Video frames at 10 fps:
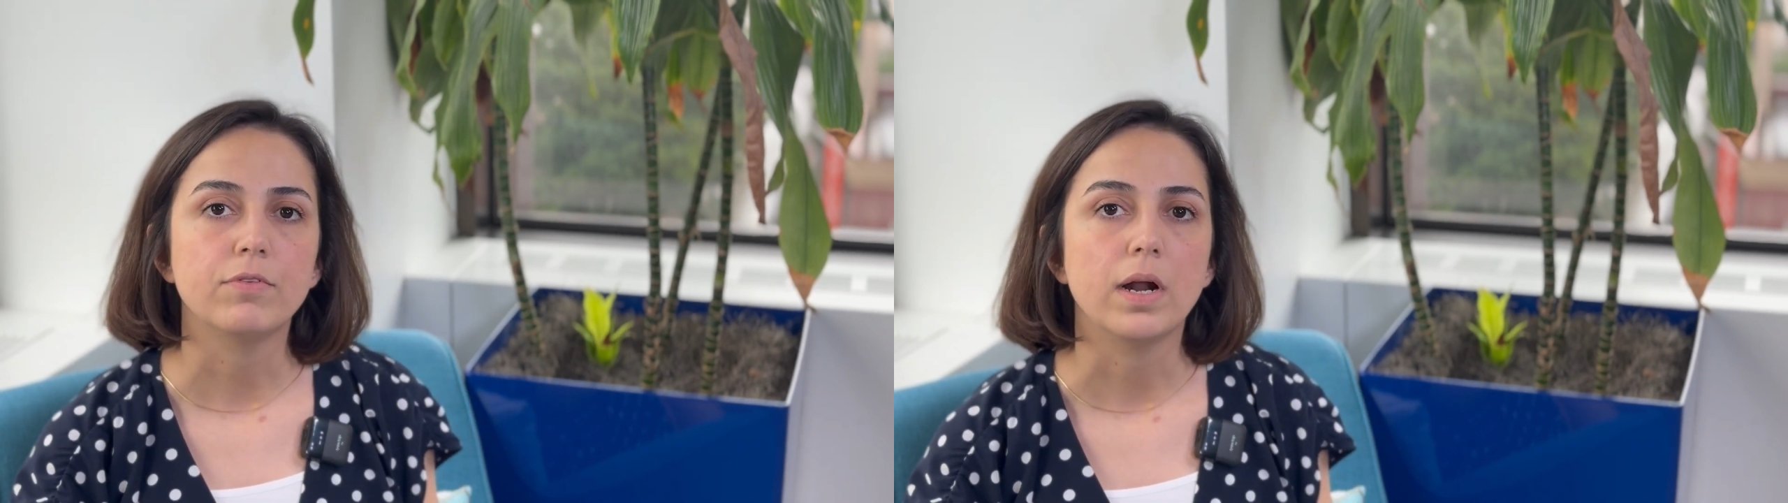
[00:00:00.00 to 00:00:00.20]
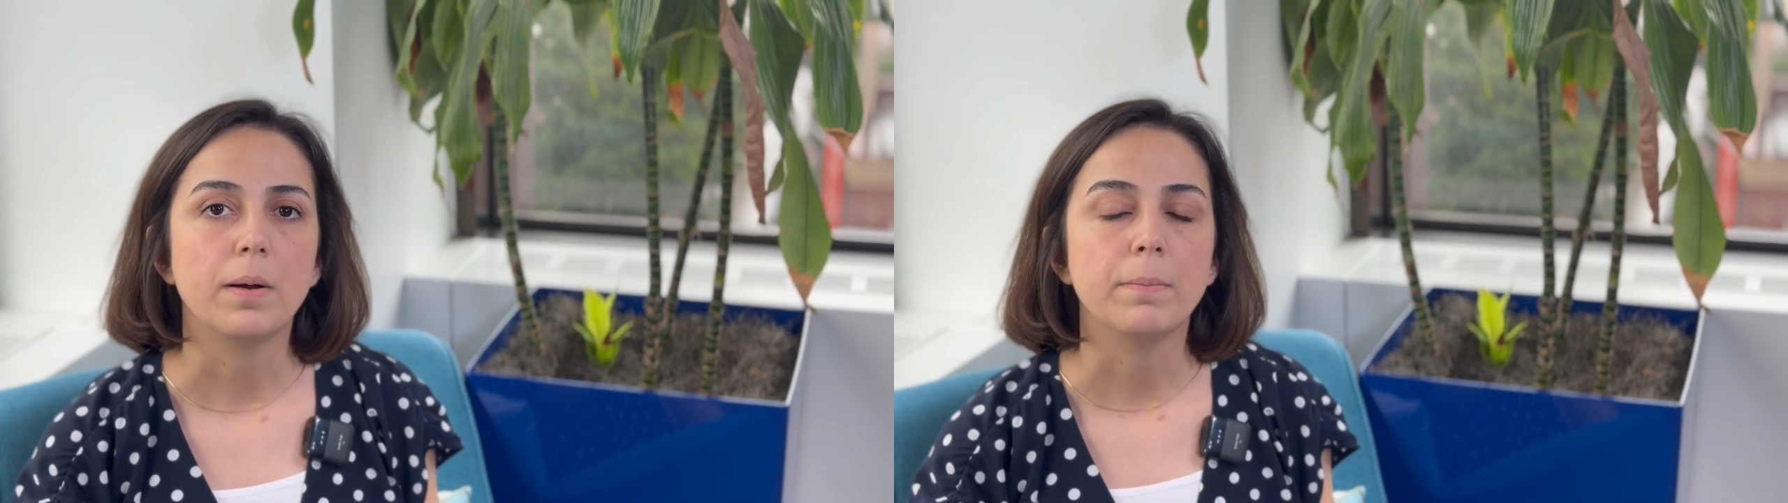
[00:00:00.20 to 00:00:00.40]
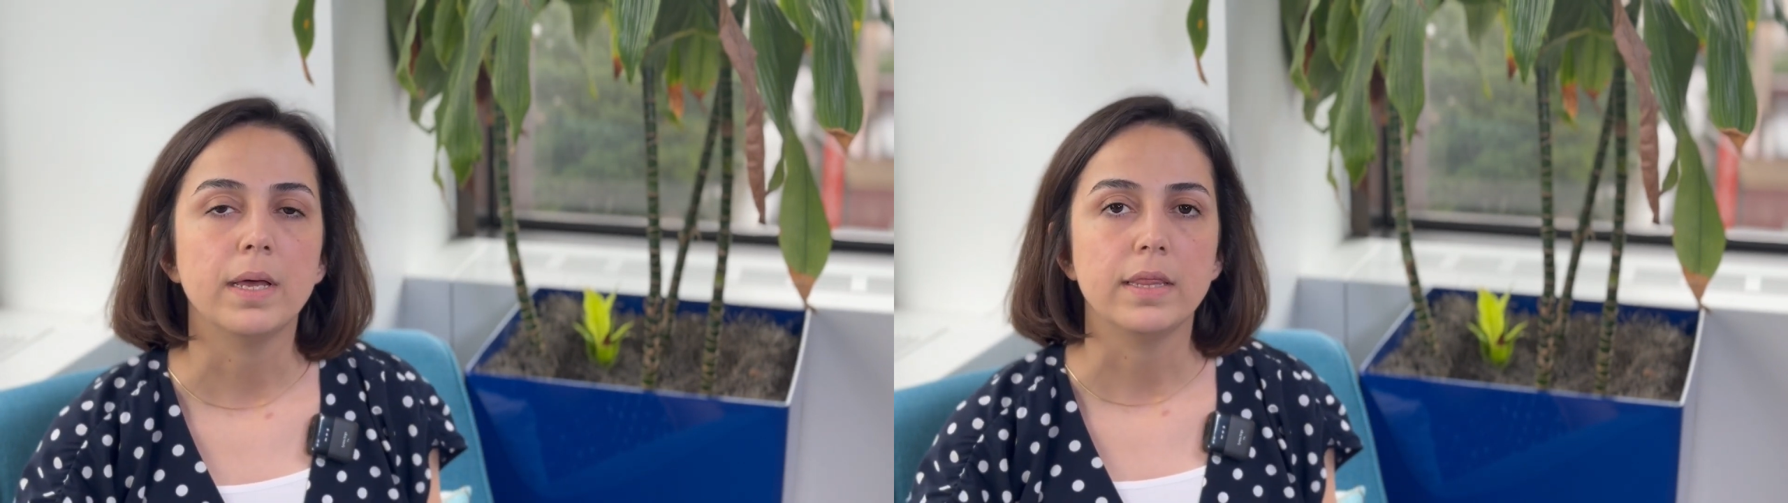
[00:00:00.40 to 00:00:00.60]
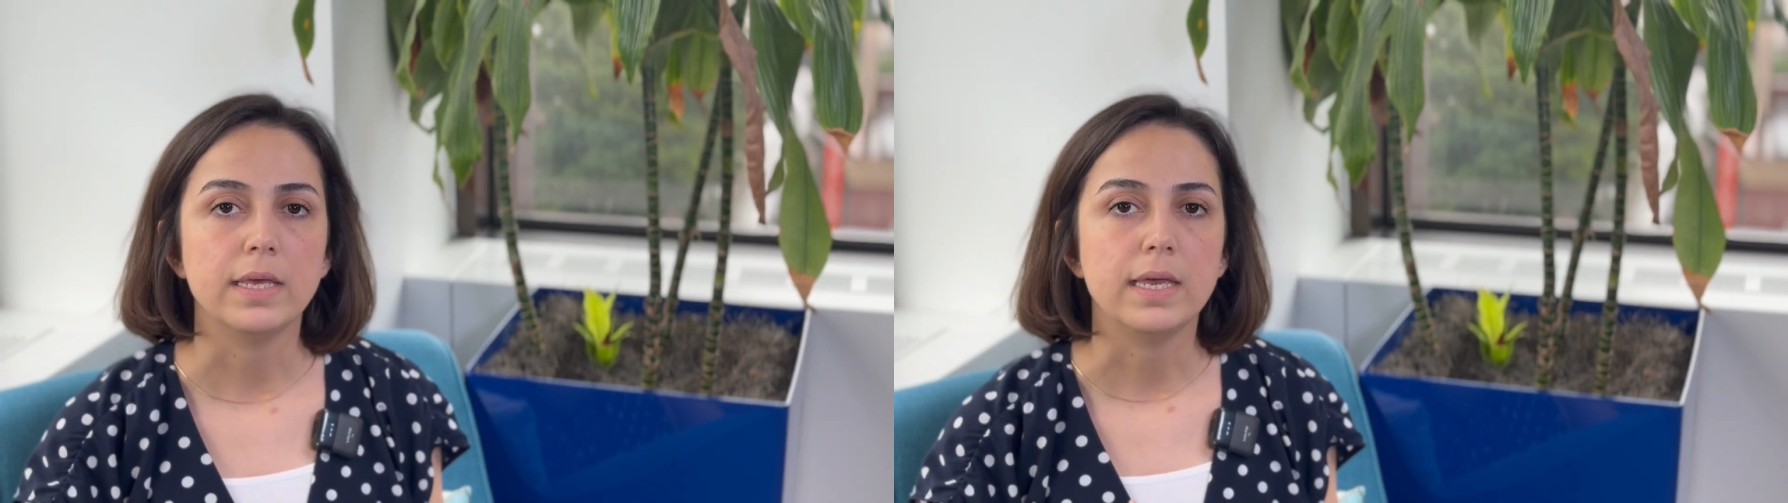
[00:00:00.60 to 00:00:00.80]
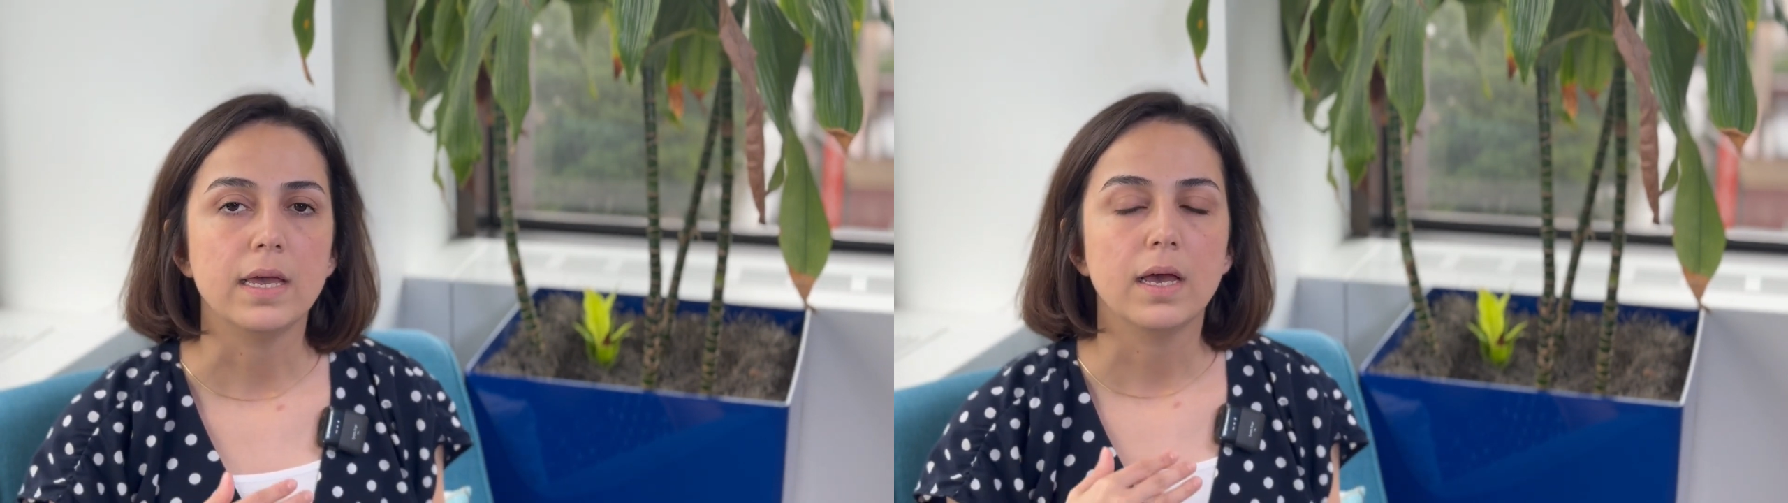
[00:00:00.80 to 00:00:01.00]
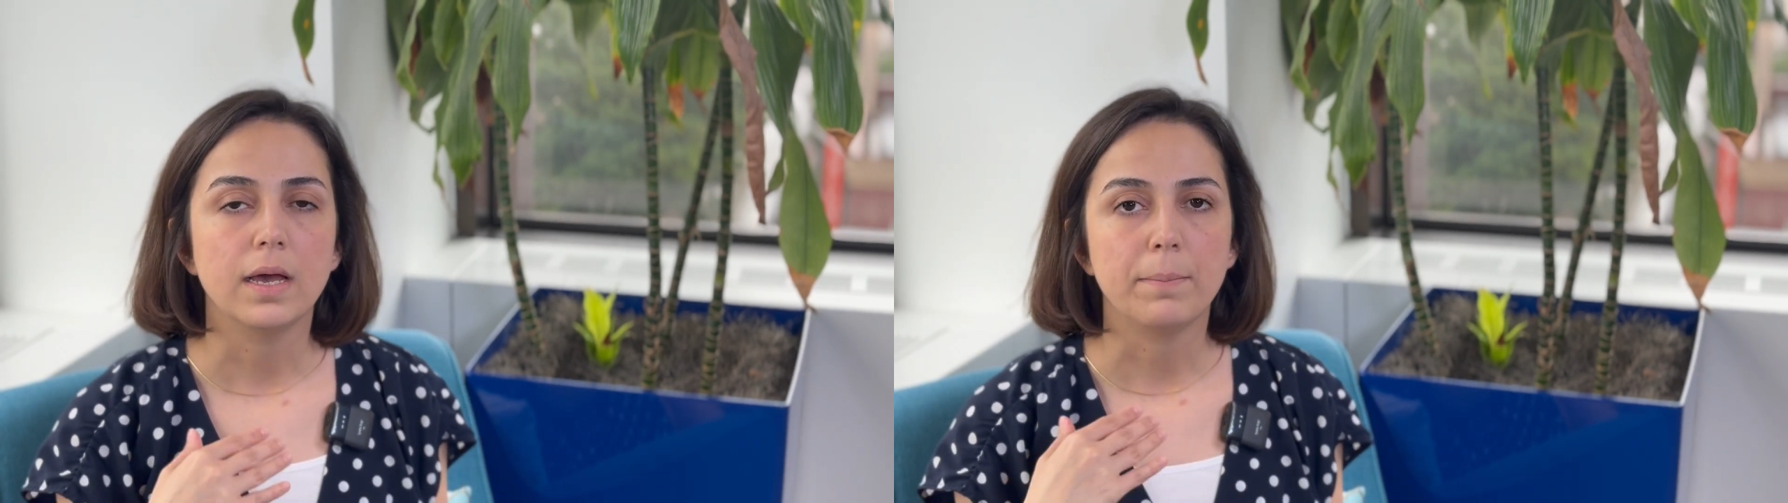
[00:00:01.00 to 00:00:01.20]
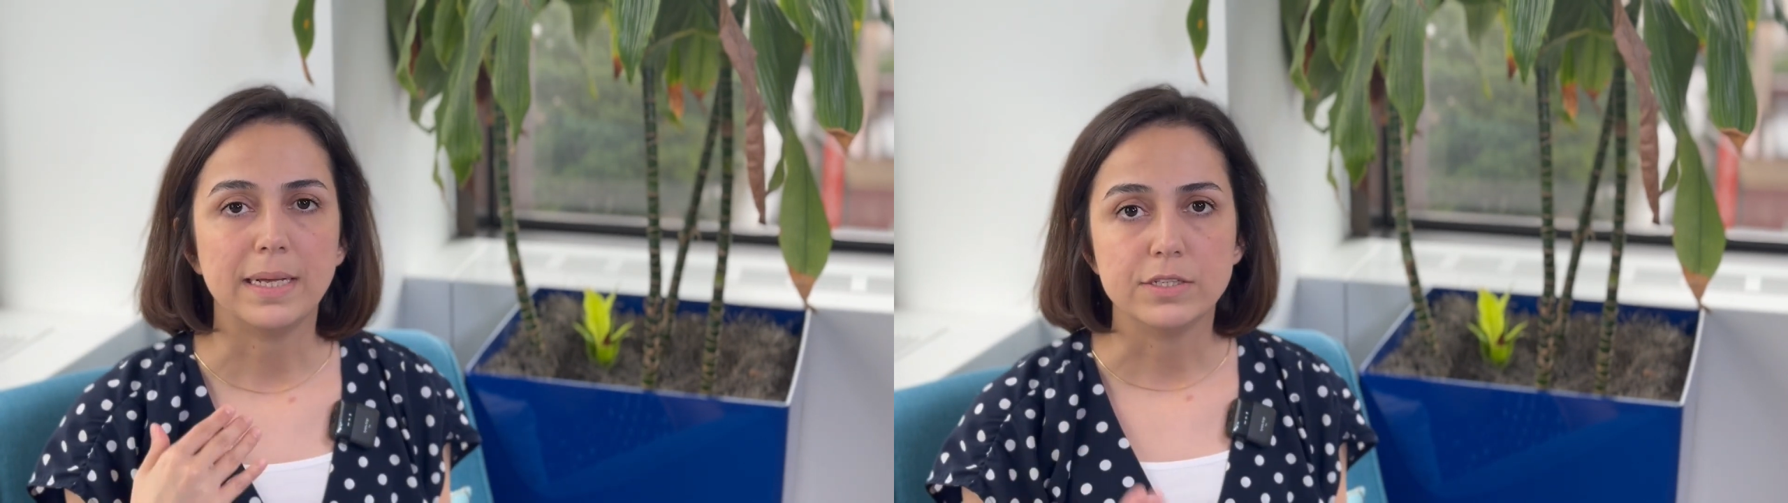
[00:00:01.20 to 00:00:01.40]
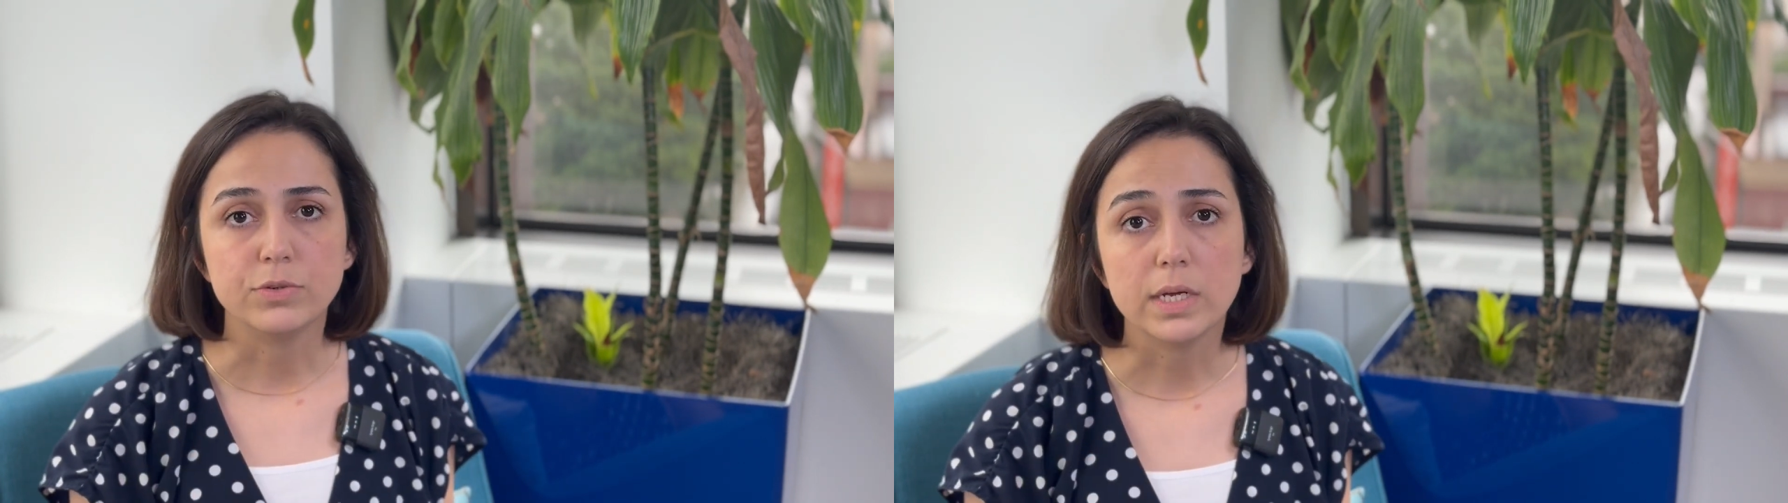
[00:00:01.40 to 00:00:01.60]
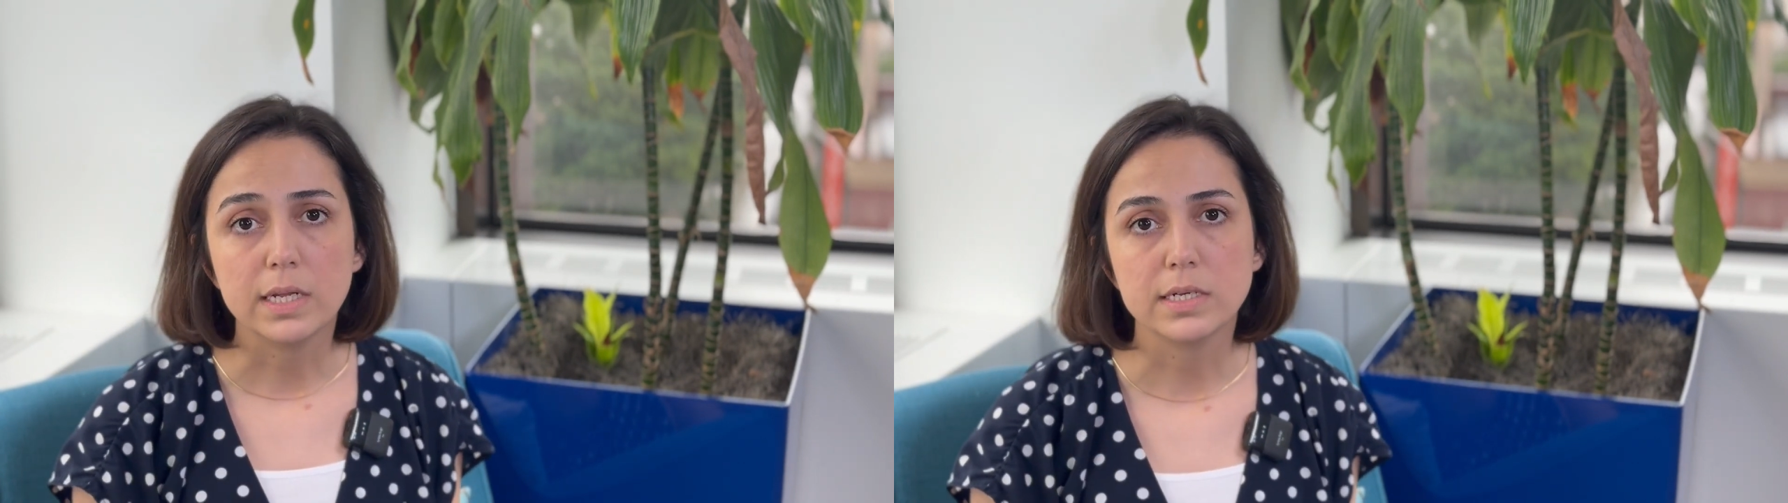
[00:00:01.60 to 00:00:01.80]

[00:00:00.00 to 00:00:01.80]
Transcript: from the material